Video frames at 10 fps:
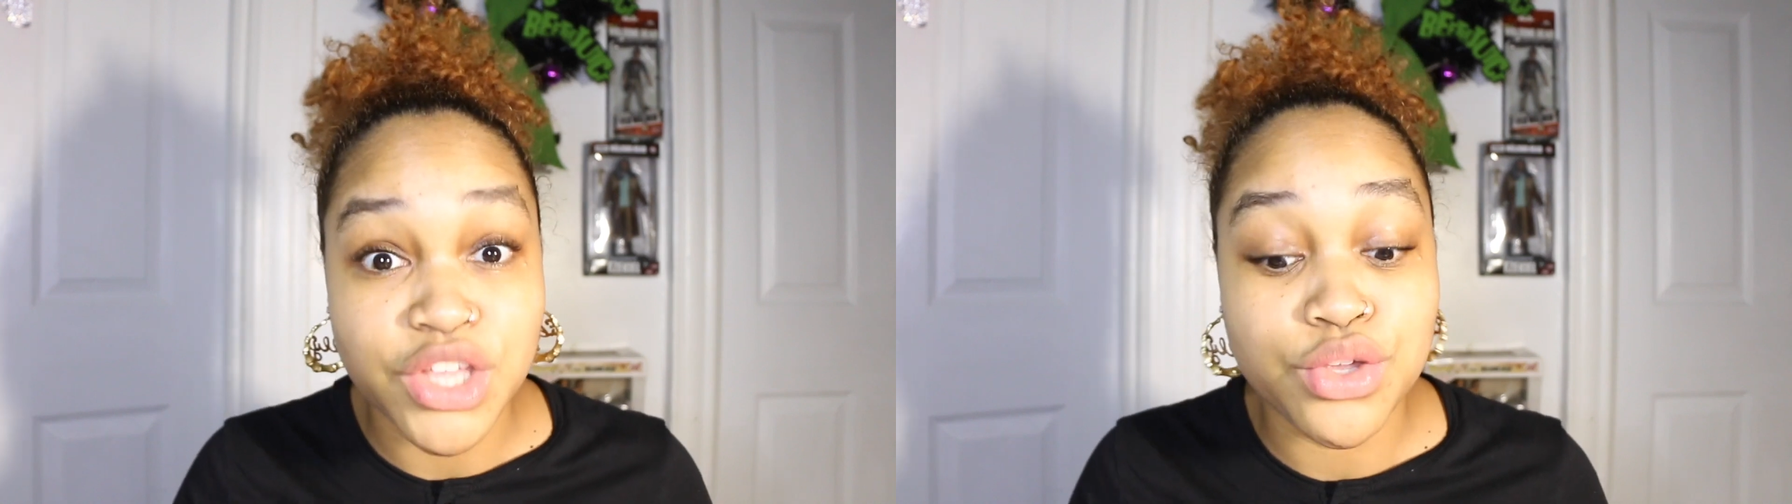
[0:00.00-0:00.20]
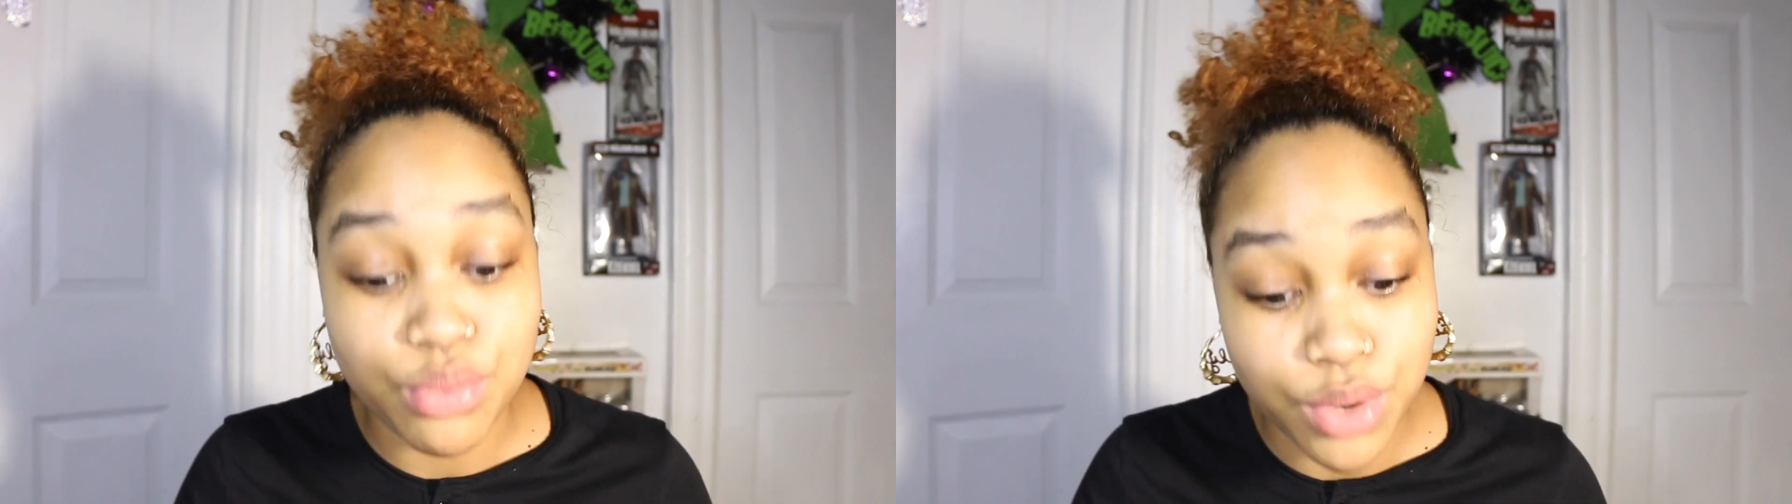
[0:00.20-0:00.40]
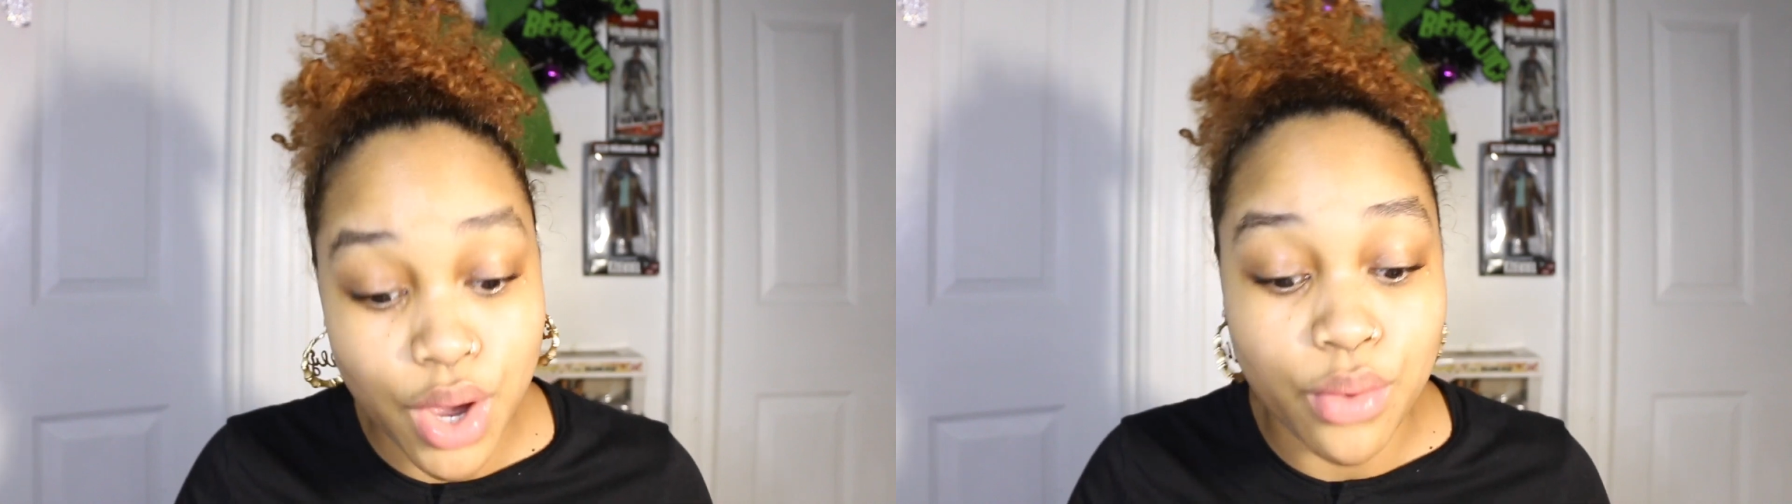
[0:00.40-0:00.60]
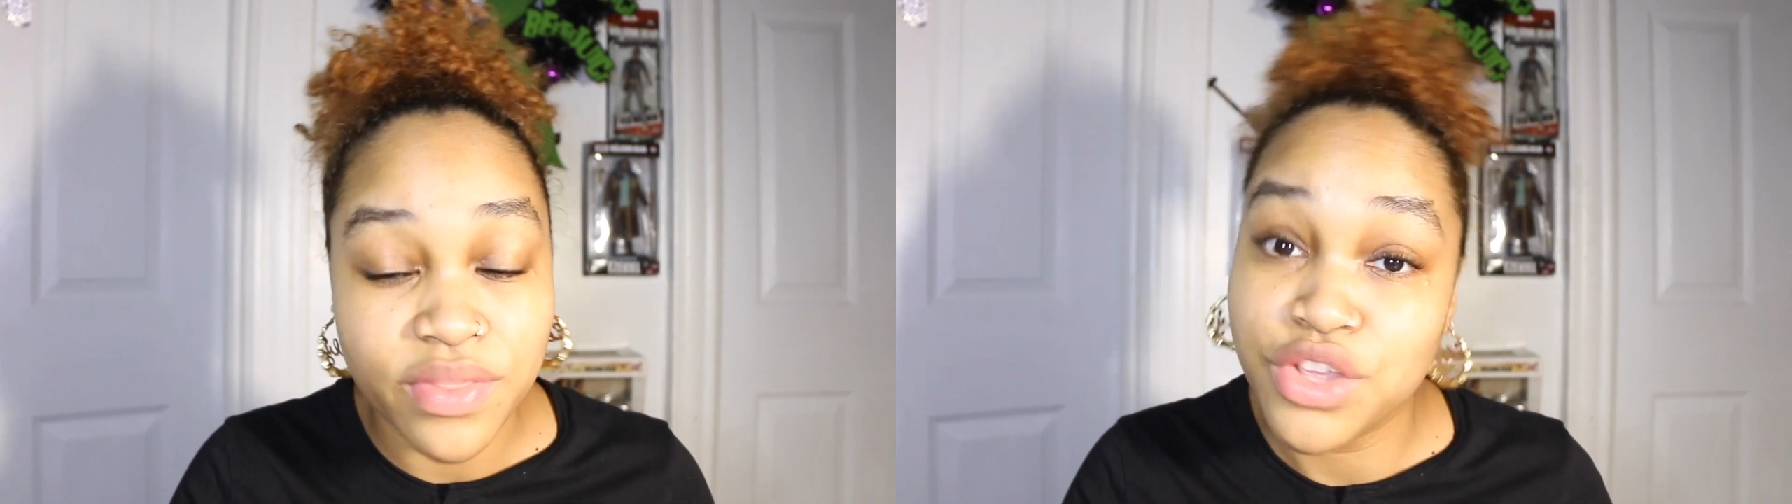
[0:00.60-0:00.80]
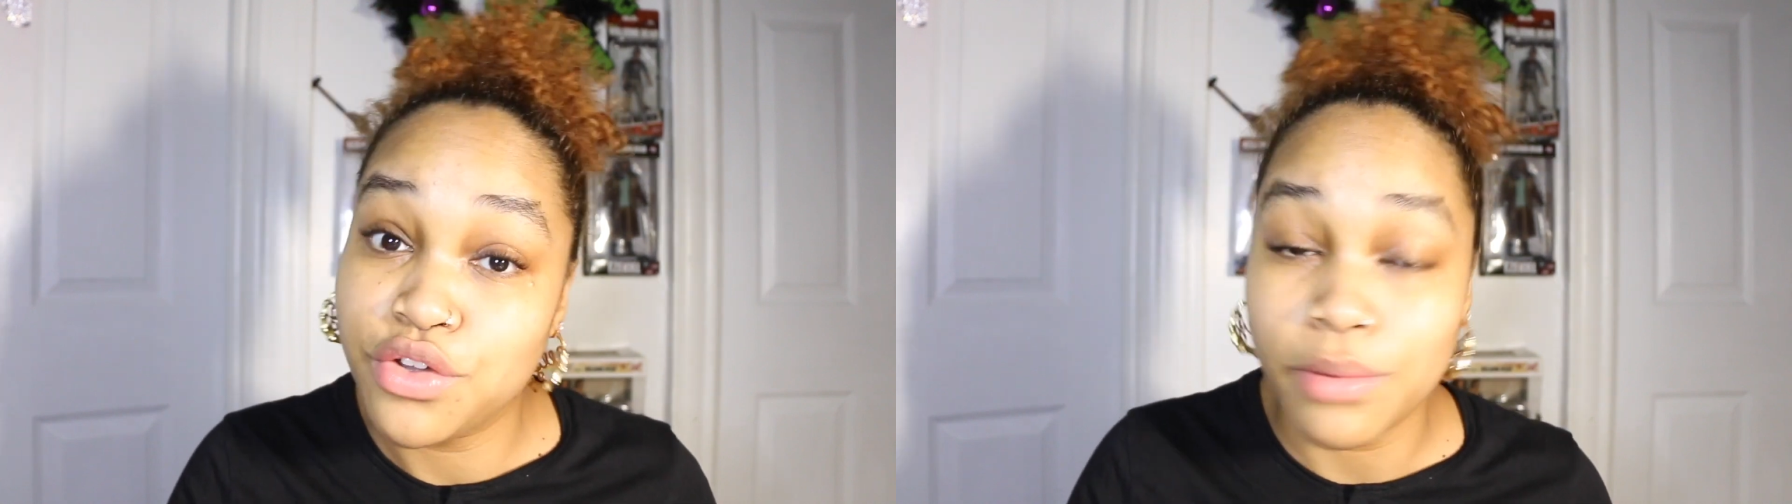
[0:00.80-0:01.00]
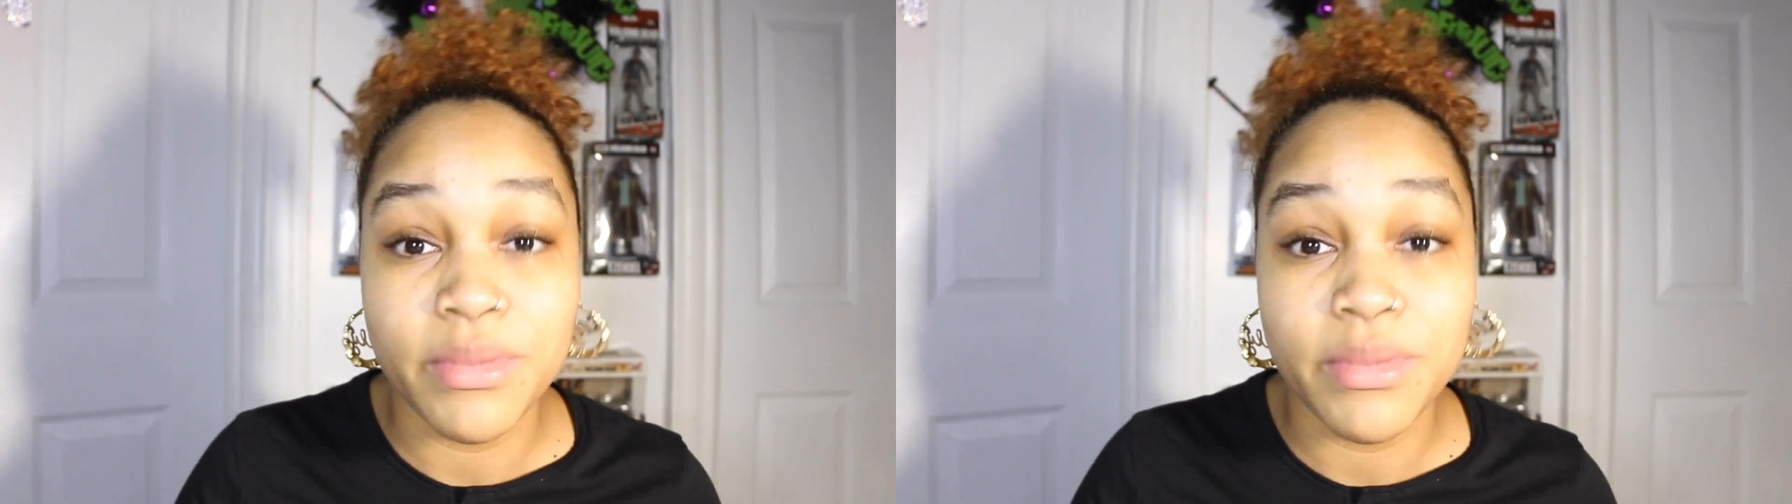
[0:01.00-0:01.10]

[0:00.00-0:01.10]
you know that you're,